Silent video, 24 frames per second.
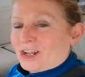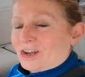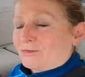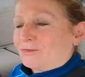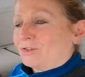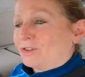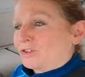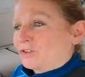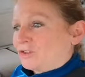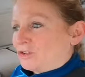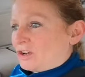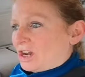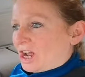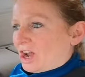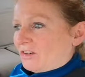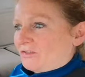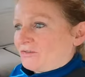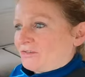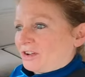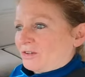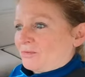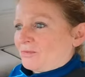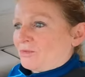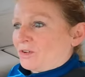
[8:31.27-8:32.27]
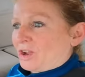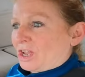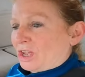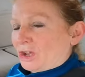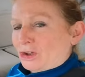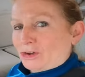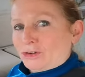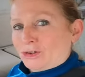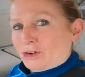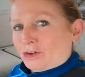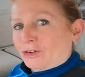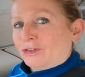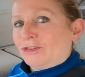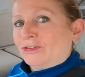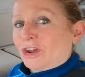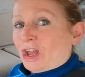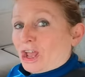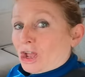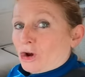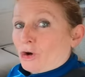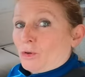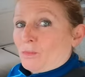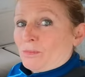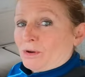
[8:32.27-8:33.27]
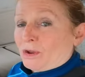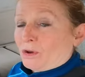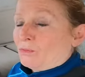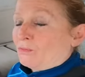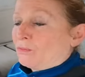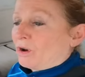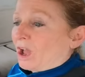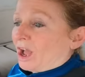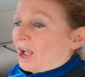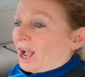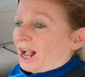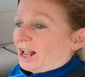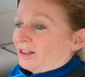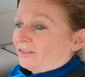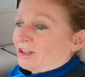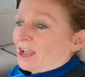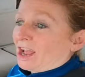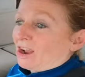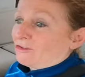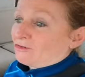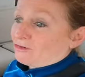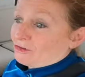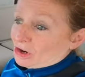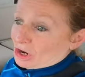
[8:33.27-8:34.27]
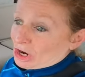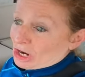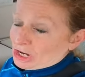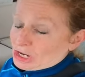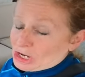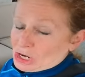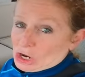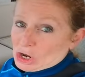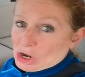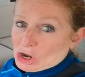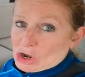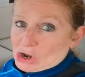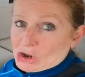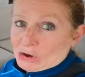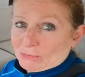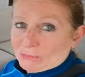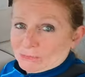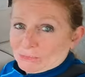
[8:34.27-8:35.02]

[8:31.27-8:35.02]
there was nothing we could do to help him, and that really hurt.